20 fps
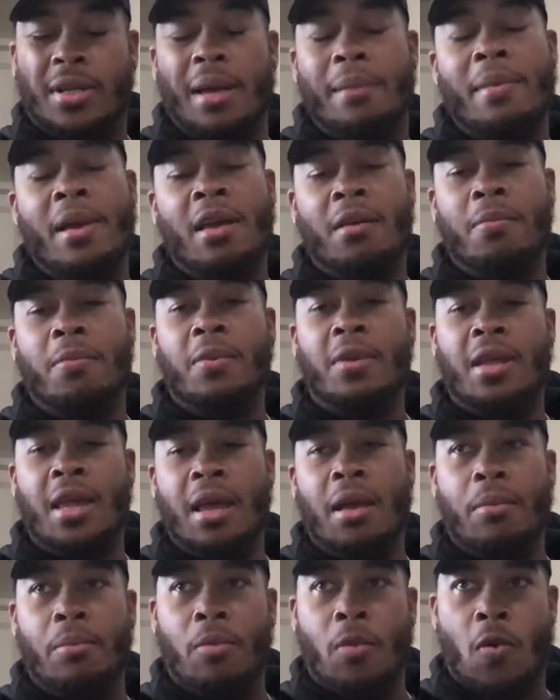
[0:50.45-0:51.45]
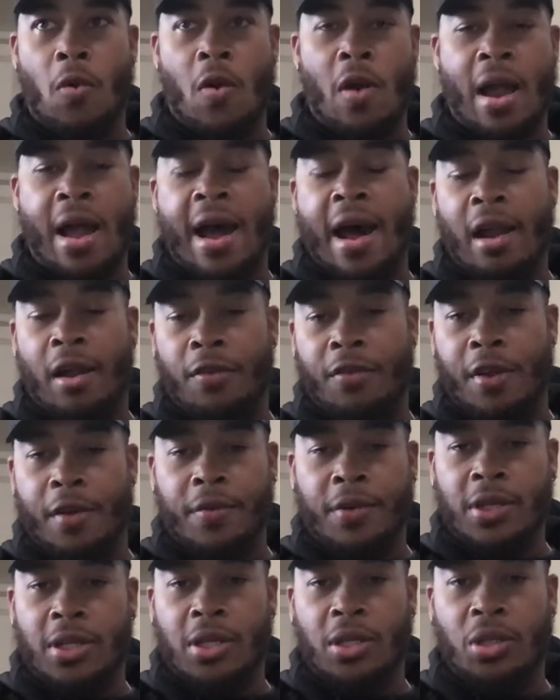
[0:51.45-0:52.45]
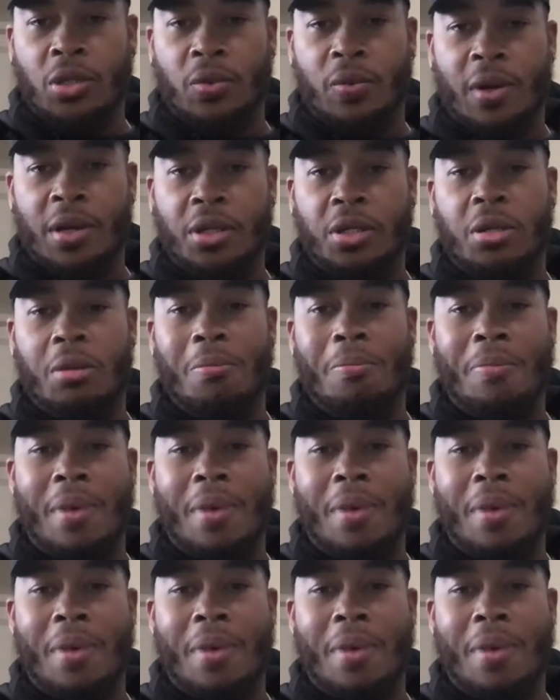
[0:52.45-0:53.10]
I may get more out of every situation